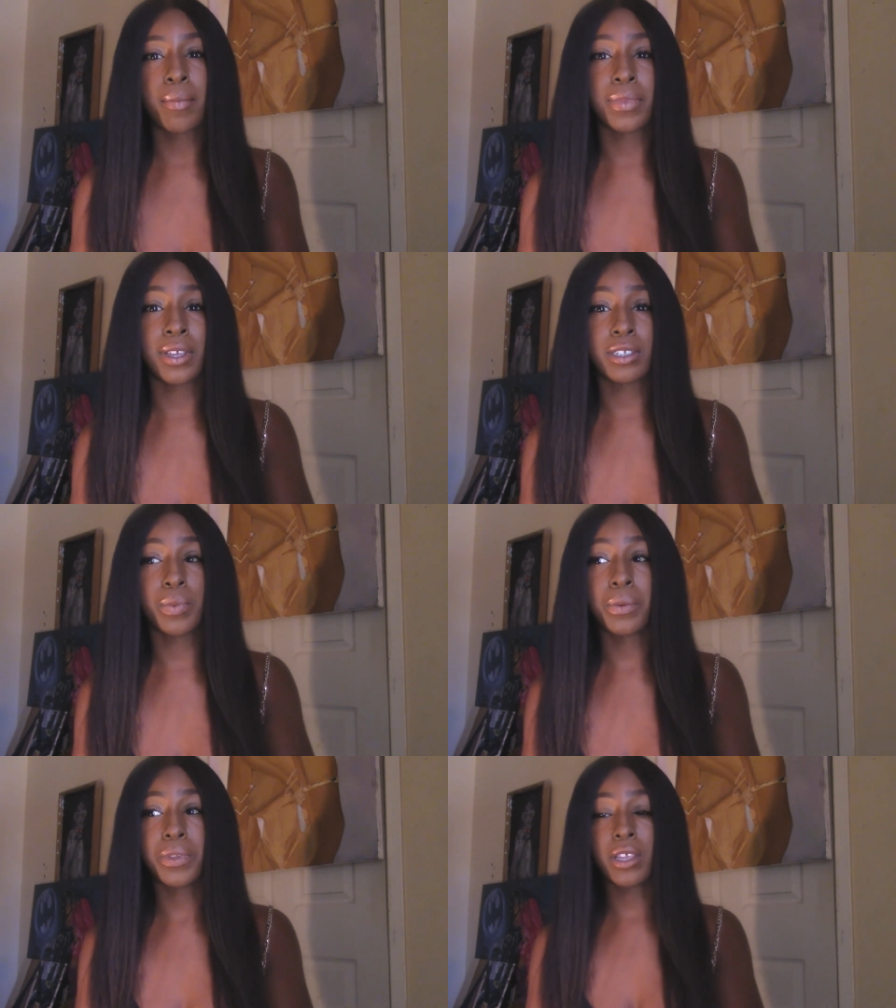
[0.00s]
These are
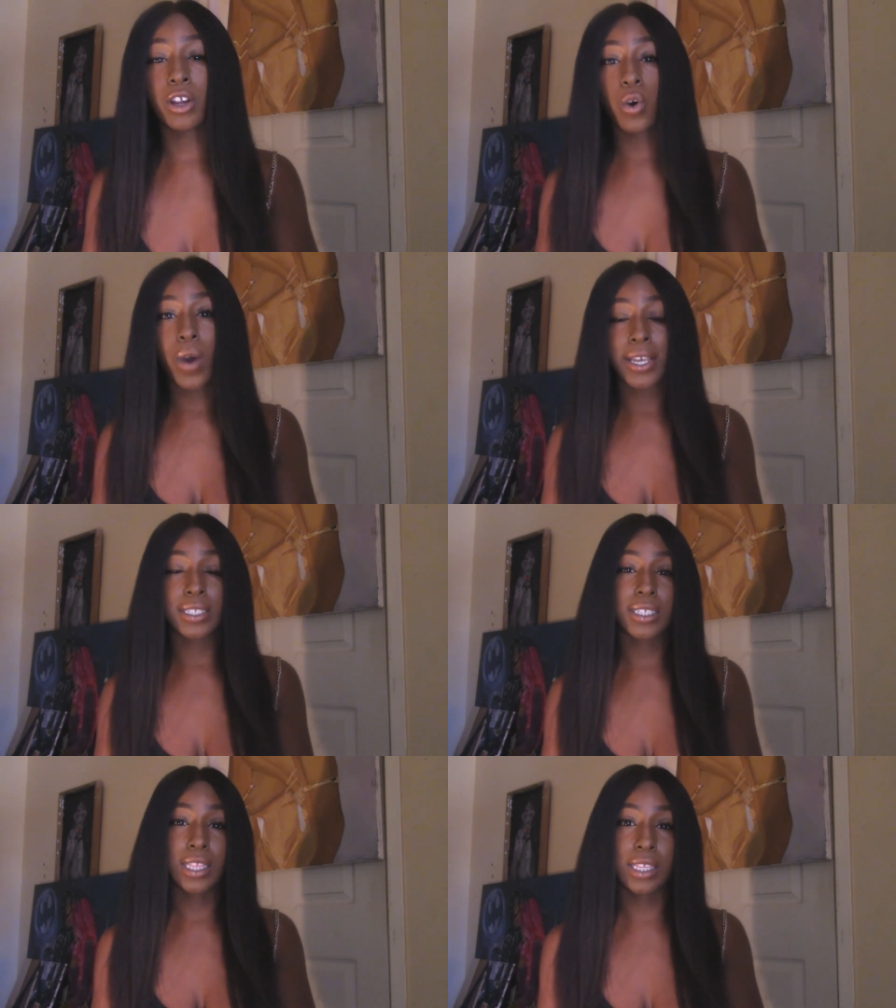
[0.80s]
people that are quite
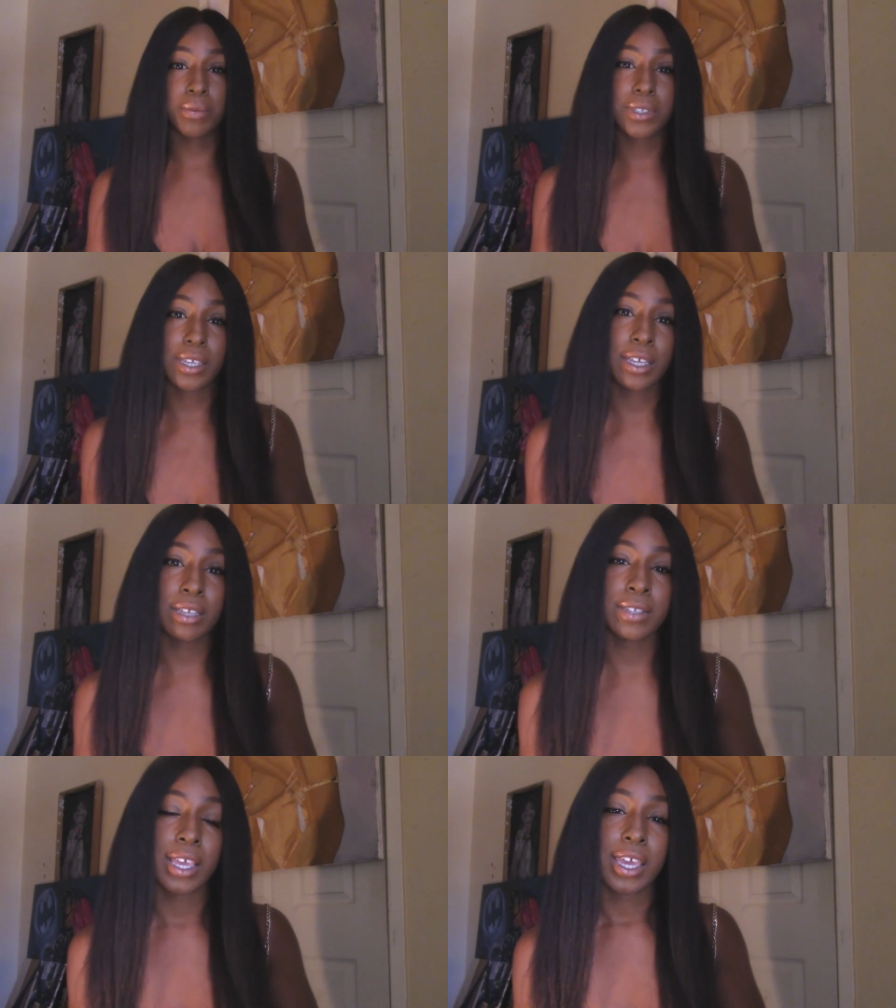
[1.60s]
silly themselves,